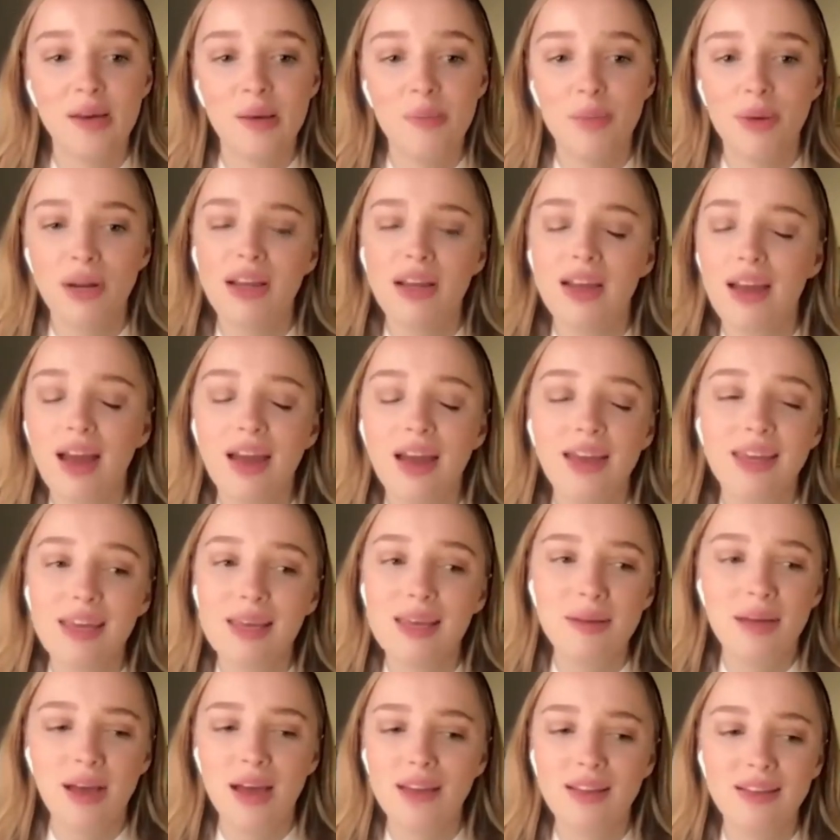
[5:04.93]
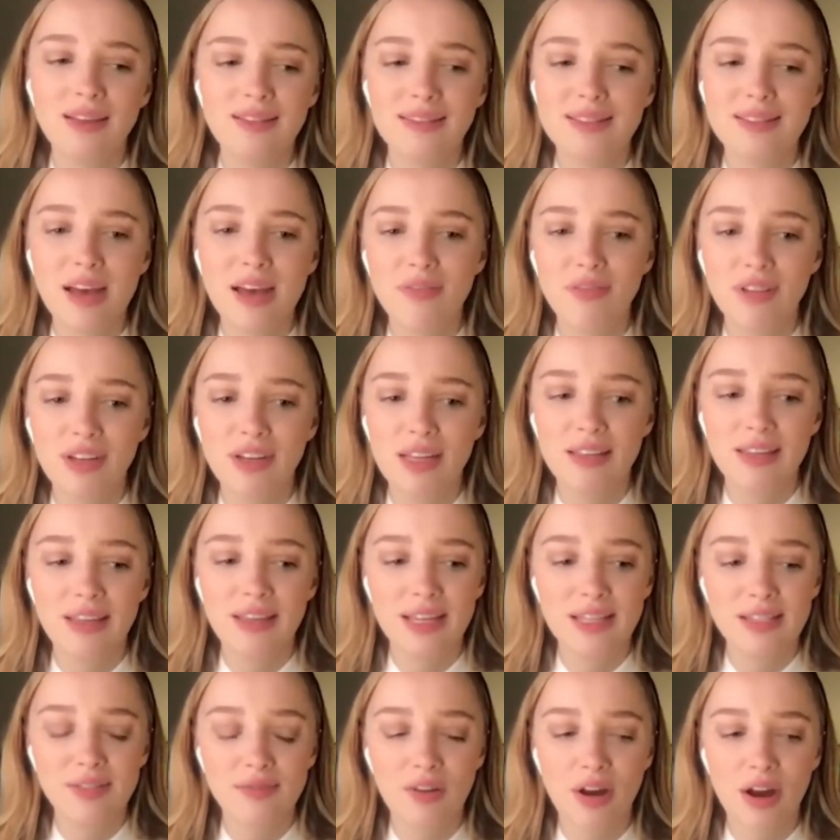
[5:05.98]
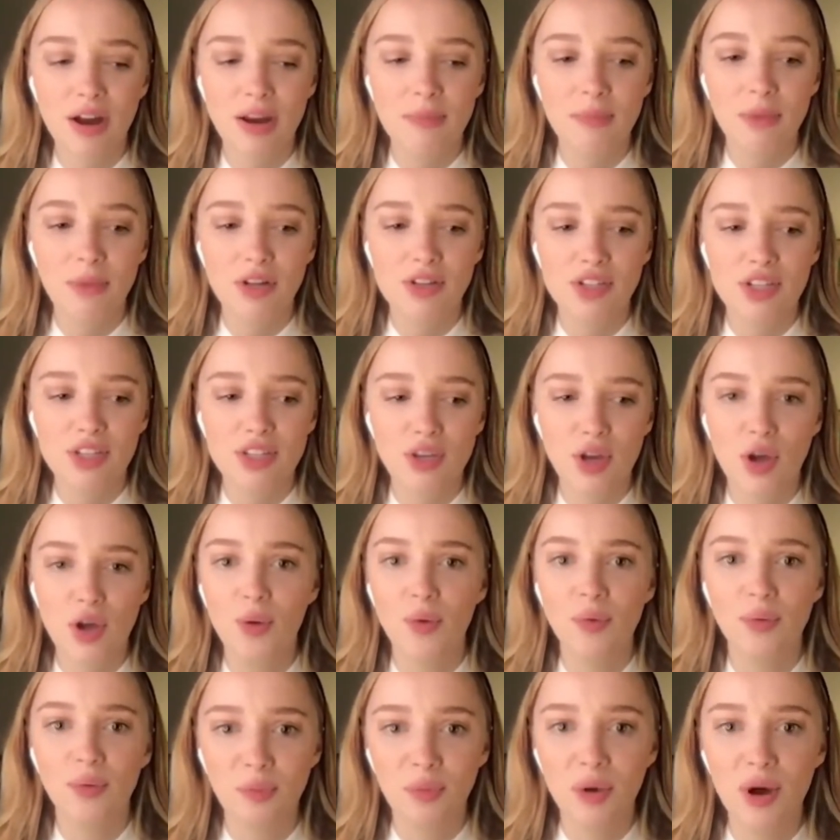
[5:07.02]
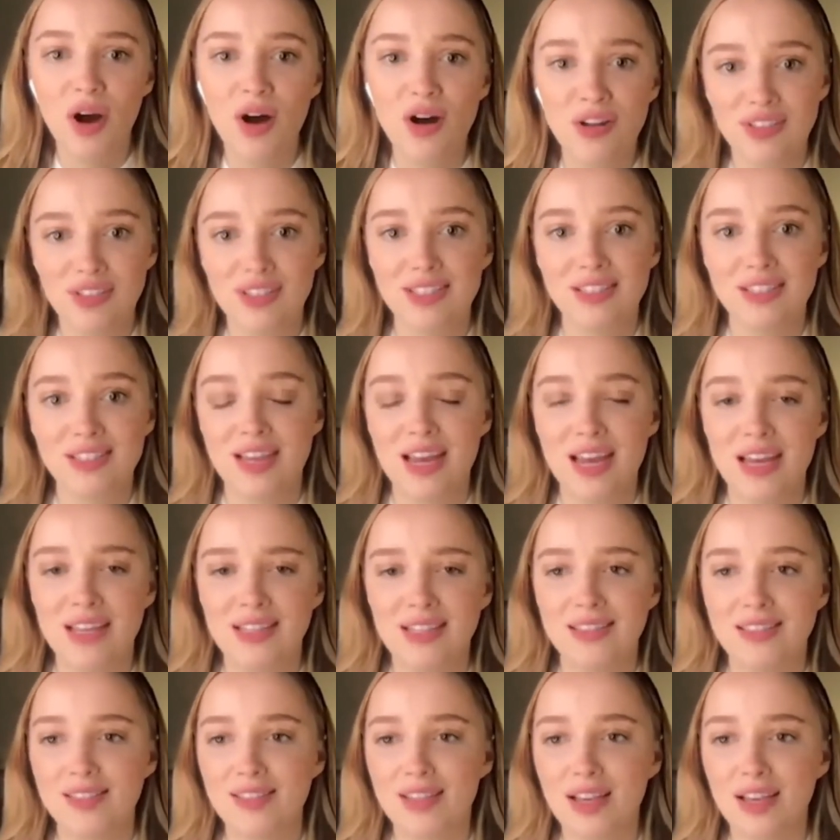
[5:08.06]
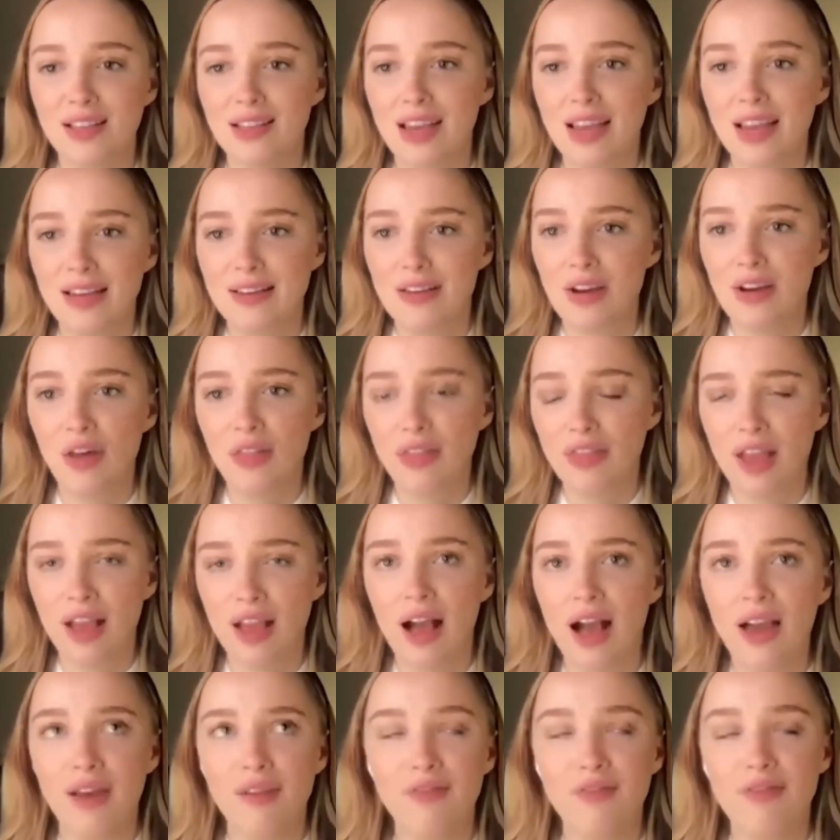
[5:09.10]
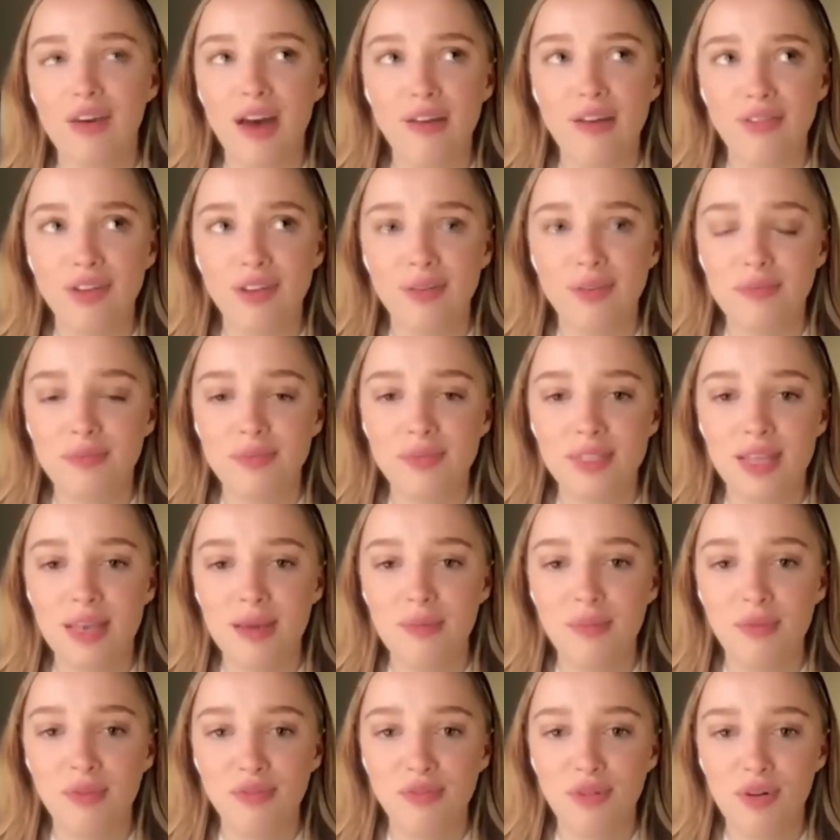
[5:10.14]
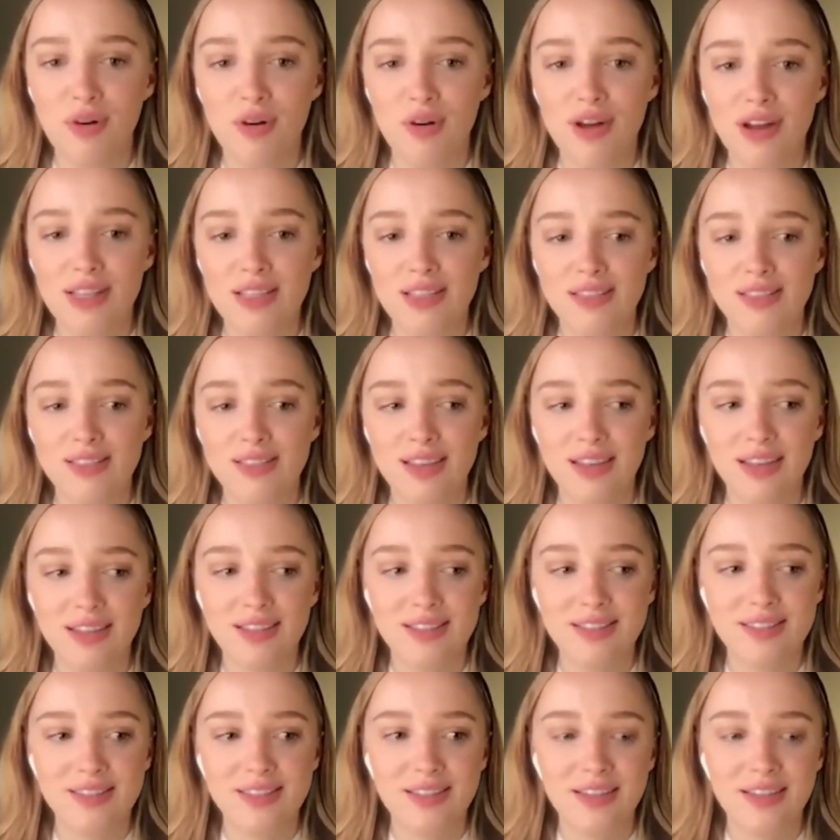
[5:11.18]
But I definitely think it's very much its own world, isn't it? It's like nothing I've ever seen before. It's